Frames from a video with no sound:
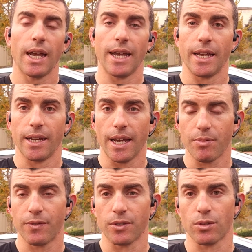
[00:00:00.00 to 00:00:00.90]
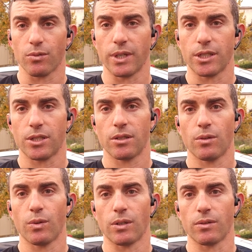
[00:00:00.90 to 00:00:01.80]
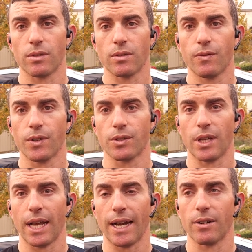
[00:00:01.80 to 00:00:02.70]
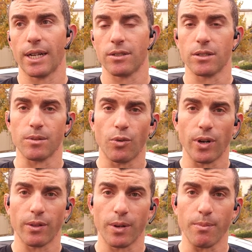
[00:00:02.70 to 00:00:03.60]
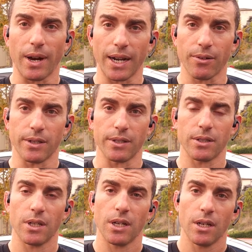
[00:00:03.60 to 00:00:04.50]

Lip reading: a HEPA filter, which will filter the air down to zero point 0.3 microns.